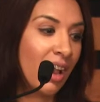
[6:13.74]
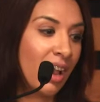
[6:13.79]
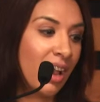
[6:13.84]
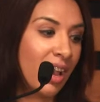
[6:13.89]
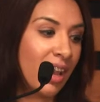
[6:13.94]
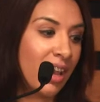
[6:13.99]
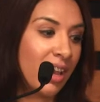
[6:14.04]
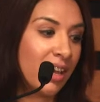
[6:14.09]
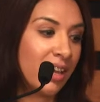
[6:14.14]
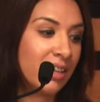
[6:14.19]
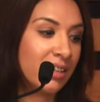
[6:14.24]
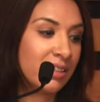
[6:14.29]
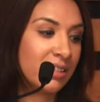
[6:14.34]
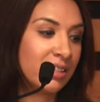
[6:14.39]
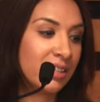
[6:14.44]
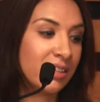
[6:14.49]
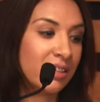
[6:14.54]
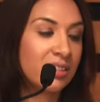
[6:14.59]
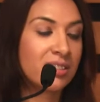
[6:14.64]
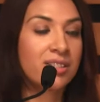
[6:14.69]
And
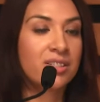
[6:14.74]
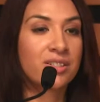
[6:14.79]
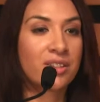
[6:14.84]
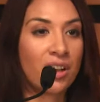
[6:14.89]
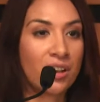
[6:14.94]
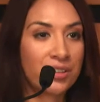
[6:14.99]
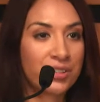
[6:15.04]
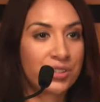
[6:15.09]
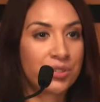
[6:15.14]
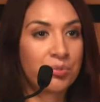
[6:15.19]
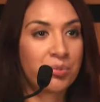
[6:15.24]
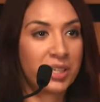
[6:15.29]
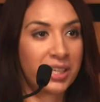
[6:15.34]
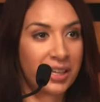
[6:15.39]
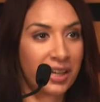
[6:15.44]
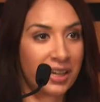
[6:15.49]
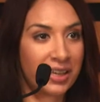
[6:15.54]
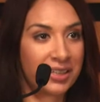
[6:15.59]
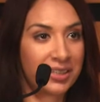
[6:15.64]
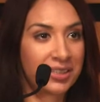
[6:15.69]
this is also
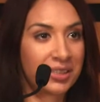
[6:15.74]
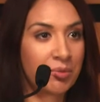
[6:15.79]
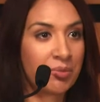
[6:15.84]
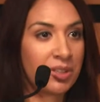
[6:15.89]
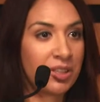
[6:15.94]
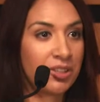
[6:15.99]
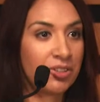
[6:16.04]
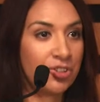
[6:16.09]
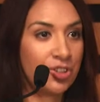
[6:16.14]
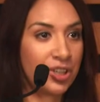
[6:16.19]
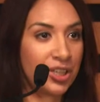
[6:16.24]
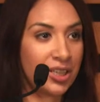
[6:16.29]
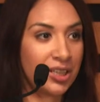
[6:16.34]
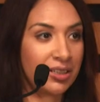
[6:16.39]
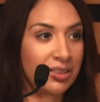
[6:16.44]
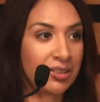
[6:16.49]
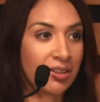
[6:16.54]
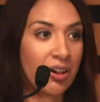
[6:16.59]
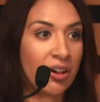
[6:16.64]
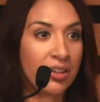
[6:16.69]
because some of the
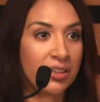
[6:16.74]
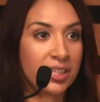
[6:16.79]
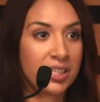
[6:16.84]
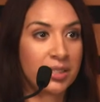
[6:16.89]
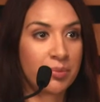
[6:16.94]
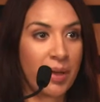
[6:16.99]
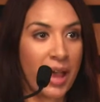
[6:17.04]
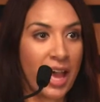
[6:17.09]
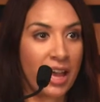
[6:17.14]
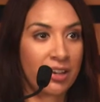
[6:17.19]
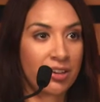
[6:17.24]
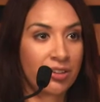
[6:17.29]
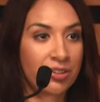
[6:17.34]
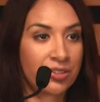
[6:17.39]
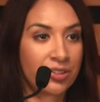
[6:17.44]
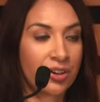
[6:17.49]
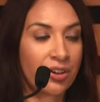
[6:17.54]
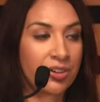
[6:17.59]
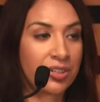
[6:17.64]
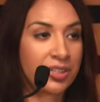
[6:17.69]
genes on these
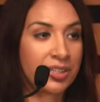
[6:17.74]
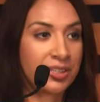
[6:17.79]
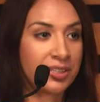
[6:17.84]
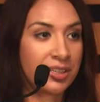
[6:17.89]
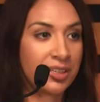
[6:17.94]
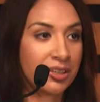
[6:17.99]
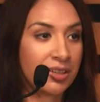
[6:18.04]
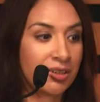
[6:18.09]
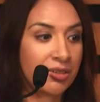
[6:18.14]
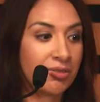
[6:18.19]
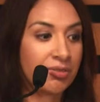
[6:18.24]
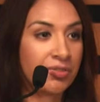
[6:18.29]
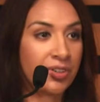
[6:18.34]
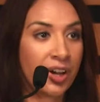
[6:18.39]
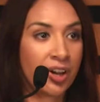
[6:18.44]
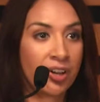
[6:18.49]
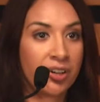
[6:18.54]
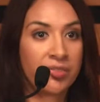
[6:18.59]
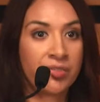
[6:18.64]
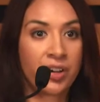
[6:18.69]
panels are still
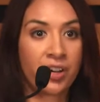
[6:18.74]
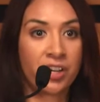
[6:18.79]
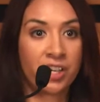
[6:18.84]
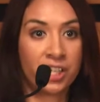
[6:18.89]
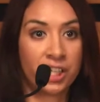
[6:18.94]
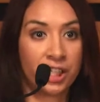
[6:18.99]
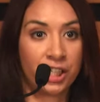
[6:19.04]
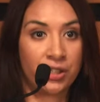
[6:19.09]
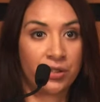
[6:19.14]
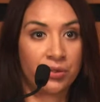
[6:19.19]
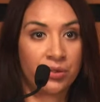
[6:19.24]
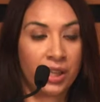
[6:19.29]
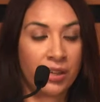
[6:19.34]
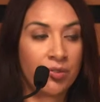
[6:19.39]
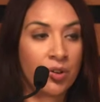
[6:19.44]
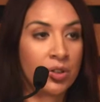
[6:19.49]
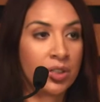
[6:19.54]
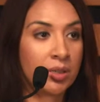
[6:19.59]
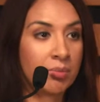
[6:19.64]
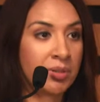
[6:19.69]
very, very new. They've
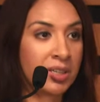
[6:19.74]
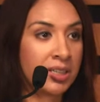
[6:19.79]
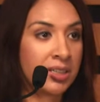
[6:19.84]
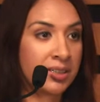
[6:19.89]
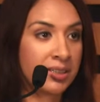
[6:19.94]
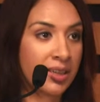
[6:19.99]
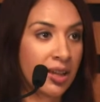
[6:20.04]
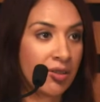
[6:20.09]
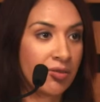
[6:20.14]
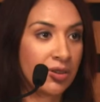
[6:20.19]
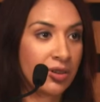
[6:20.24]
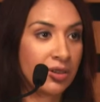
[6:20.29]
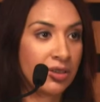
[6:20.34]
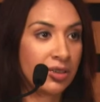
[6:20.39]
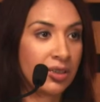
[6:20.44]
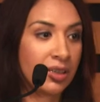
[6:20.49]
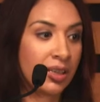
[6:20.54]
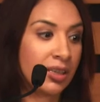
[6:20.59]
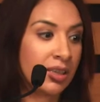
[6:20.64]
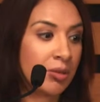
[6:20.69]
only been discovered
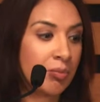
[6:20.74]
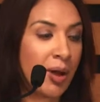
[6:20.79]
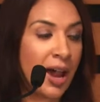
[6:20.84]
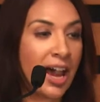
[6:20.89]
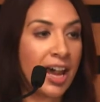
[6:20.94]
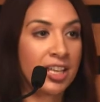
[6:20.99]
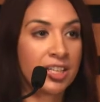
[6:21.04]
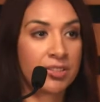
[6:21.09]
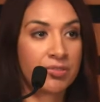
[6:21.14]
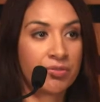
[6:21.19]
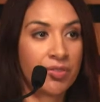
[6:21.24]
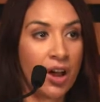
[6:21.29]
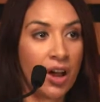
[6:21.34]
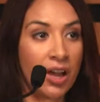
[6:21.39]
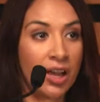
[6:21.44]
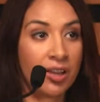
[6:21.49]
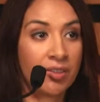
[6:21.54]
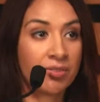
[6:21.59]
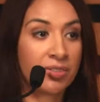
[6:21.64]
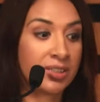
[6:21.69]
in the past
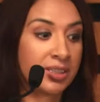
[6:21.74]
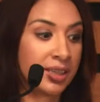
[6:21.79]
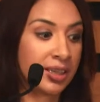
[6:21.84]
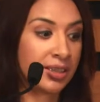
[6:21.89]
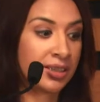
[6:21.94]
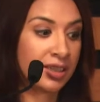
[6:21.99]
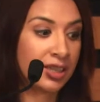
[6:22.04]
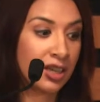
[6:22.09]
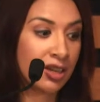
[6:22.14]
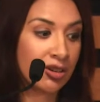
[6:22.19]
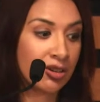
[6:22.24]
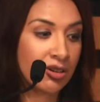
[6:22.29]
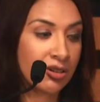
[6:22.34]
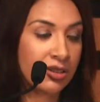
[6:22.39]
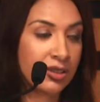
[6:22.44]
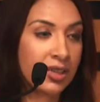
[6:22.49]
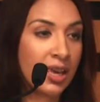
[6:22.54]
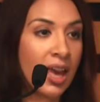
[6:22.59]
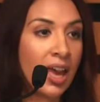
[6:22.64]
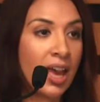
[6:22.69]
5-6 years,